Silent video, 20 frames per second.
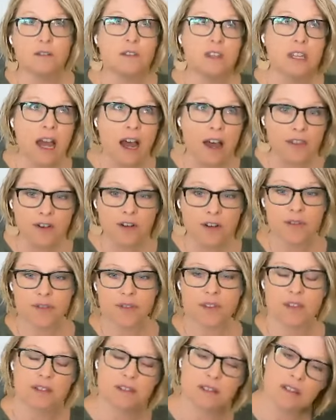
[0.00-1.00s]
the other
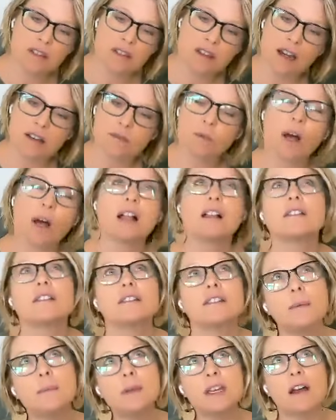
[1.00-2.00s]
is,
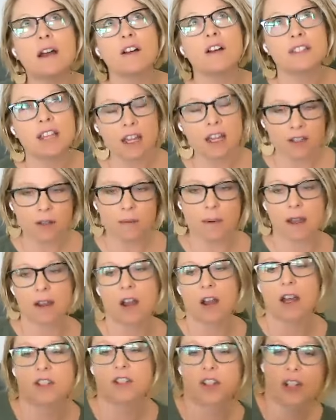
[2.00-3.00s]
well, I'll tell you
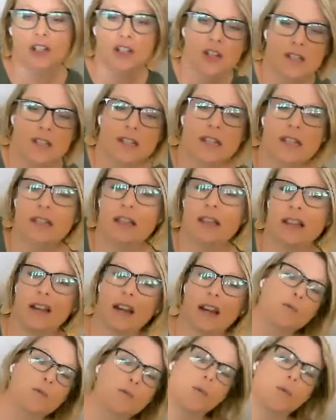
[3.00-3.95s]
about conscientiousness. And then I